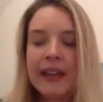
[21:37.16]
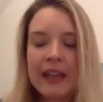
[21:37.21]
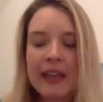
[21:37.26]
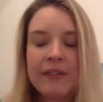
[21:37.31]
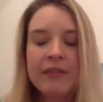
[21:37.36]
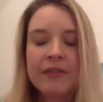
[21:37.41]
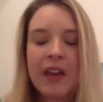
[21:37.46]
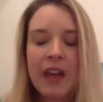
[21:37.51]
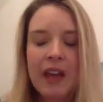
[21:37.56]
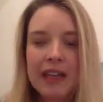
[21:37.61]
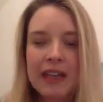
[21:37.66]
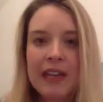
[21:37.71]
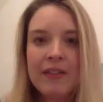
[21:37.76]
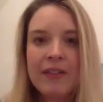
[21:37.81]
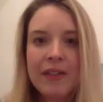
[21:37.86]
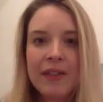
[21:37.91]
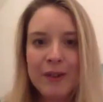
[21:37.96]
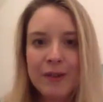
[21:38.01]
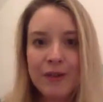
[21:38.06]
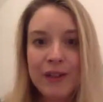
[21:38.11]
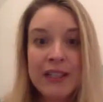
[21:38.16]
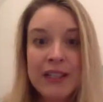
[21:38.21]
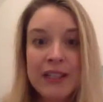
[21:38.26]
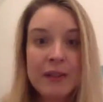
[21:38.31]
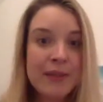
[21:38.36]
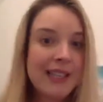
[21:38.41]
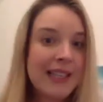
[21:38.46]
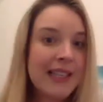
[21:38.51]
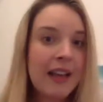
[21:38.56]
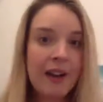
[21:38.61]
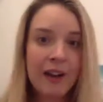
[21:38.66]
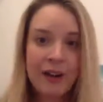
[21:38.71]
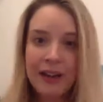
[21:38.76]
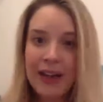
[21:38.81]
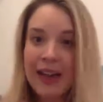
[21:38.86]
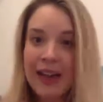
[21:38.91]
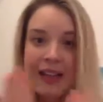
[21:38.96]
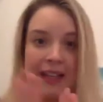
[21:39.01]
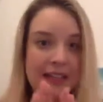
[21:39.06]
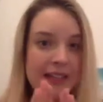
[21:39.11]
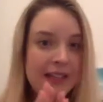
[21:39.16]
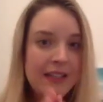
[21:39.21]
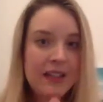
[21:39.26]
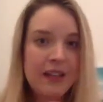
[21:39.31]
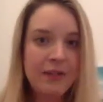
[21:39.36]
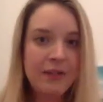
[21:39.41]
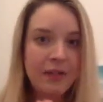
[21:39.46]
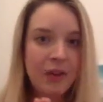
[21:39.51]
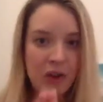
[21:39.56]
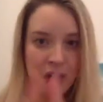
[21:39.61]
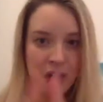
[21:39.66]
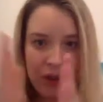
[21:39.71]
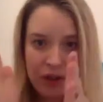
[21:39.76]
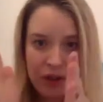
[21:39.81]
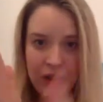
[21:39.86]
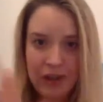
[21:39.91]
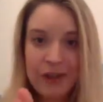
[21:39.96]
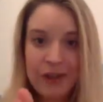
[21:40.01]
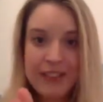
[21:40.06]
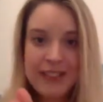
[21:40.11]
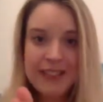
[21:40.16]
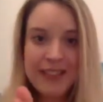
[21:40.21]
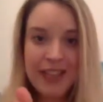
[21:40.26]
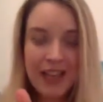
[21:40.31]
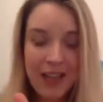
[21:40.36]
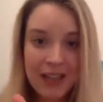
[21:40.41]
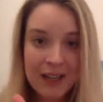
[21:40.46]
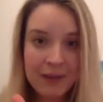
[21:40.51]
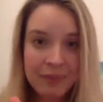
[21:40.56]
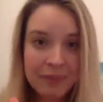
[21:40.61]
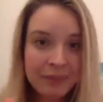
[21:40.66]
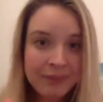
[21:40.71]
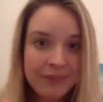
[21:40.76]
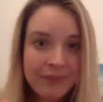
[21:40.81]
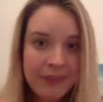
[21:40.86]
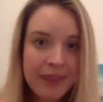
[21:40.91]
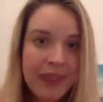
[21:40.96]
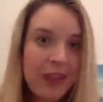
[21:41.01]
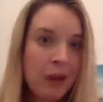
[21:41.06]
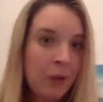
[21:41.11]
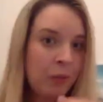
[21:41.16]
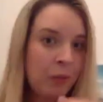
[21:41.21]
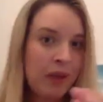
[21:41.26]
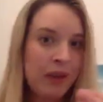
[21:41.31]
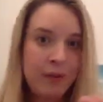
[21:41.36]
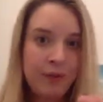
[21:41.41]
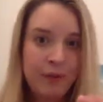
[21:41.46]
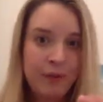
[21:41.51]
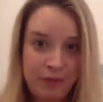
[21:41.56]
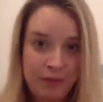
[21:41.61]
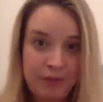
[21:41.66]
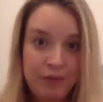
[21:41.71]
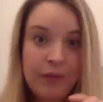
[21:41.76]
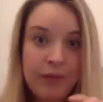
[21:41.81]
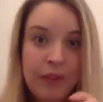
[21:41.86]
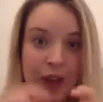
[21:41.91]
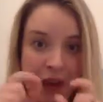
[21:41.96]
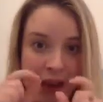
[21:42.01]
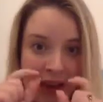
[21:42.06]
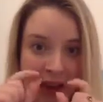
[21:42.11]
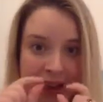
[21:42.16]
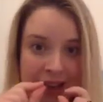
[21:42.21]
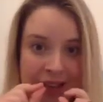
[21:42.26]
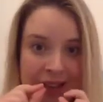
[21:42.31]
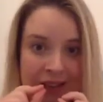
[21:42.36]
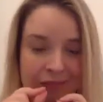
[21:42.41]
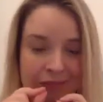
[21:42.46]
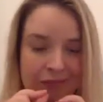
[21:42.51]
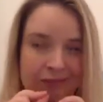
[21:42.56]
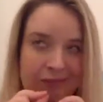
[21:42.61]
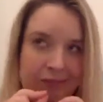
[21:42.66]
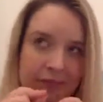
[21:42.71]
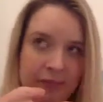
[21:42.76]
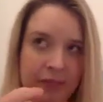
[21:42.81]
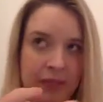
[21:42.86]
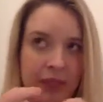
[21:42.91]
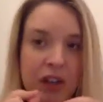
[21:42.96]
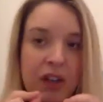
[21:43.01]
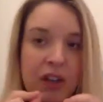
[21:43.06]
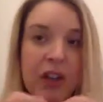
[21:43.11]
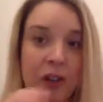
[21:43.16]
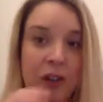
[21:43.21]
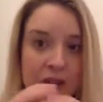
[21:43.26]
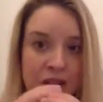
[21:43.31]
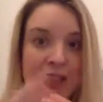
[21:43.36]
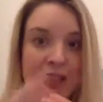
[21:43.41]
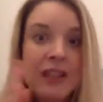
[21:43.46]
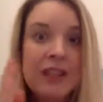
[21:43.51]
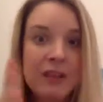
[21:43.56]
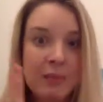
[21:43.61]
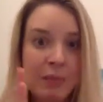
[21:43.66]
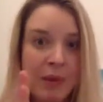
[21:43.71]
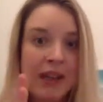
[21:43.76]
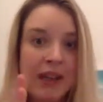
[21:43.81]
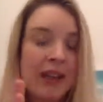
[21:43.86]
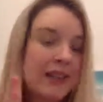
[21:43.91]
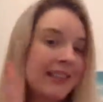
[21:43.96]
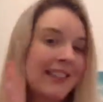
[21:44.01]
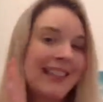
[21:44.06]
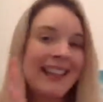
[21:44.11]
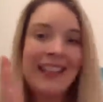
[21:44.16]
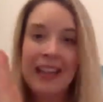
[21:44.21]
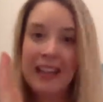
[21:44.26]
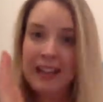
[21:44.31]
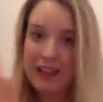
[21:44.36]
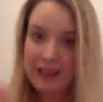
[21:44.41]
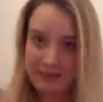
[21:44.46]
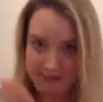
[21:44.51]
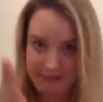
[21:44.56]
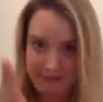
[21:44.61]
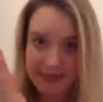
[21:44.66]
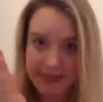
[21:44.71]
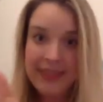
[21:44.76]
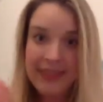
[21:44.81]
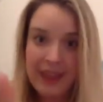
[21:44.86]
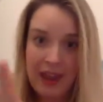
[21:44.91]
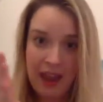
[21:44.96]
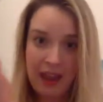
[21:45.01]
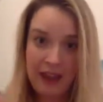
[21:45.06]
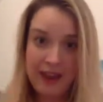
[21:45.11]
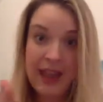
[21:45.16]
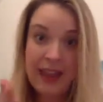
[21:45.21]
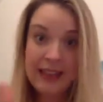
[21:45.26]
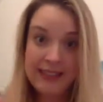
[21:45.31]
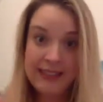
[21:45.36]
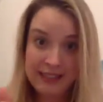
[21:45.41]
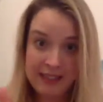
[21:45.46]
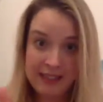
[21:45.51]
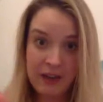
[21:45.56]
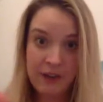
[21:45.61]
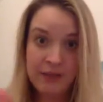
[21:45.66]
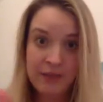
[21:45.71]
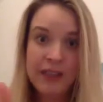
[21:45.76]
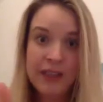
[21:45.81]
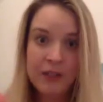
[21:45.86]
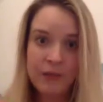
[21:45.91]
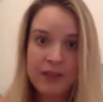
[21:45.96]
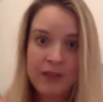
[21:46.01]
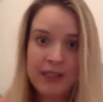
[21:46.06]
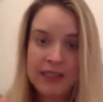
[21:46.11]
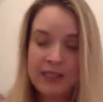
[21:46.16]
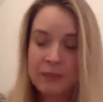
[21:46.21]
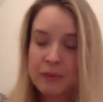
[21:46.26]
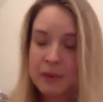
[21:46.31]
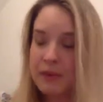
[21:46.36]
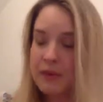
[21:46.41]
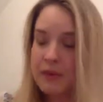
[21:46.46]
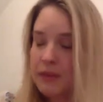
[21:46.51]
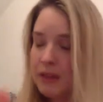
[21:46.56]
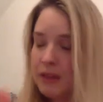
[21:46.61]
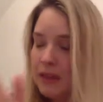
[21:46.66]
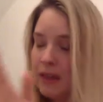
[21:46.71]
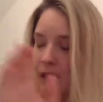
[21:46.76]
Yeah, they've kind of given the freedom. It's like, okay, you've got your allotted time that we've kind of negotiated, but kind of said like, and that's enough, that's reasonable.